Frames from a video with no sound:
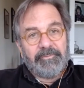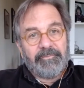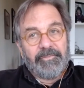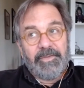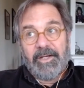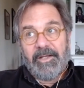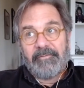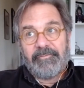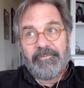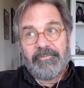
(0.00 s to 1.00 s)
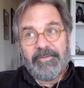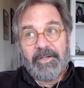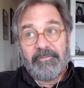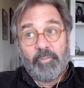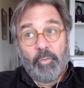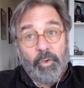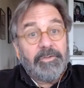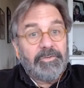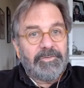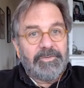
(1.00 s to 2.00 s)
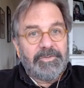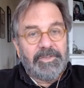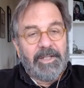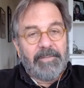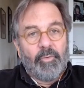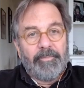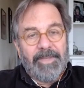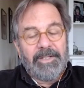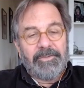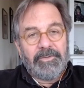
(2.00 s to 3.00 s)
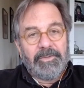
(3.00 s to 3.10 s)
that have worked to get more men